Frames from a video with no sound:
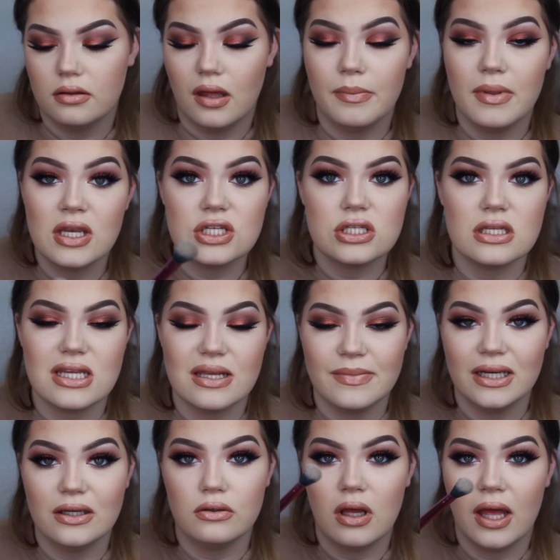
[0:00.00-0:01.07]
I'm then just going to take my
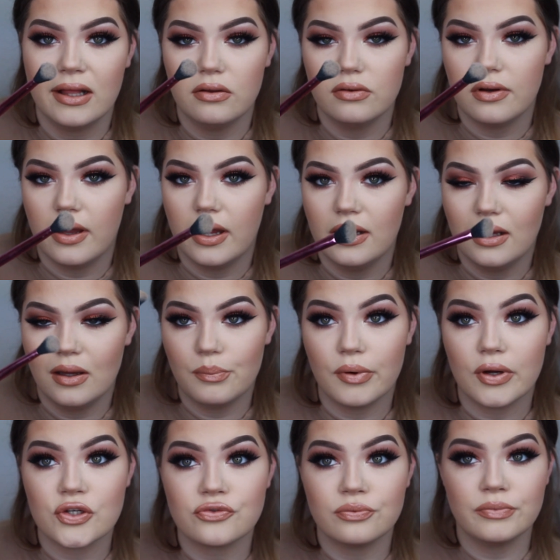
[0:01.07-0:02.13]
little angled highlight
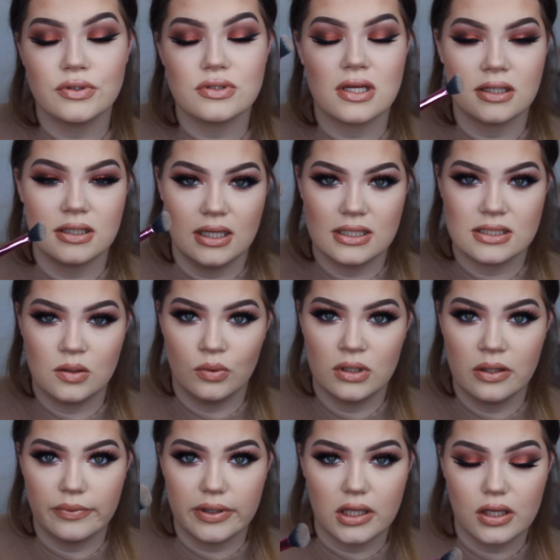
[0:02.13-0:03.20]
brush from Real Techniques, the one
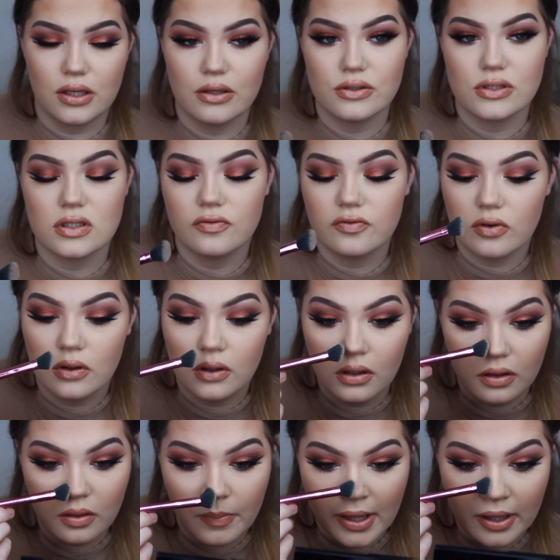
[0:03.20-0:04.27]
that we used for
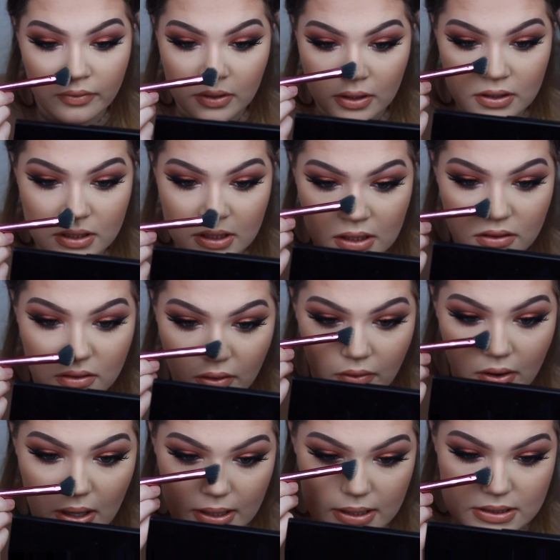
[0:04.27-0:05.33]
the powder underneath our
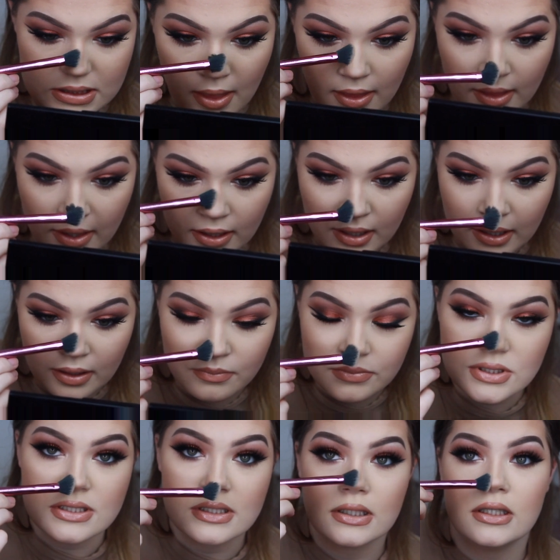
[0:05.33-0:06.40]
eyes, and I am
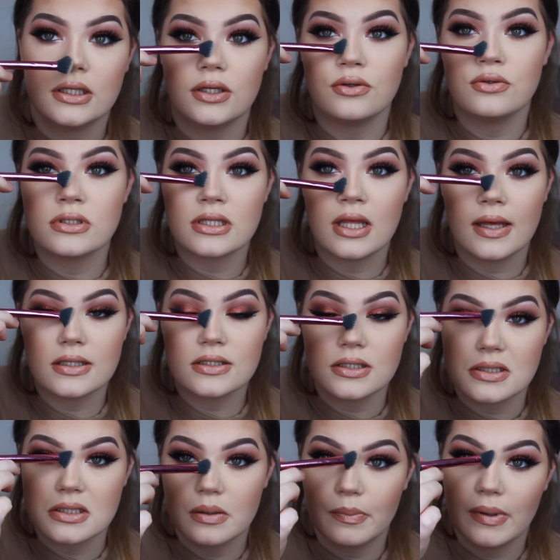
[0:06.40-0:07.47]
just going to use that
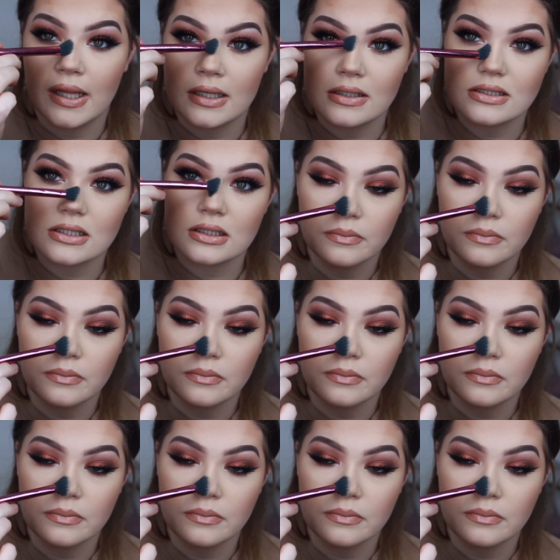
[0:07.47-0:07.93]
just to blend.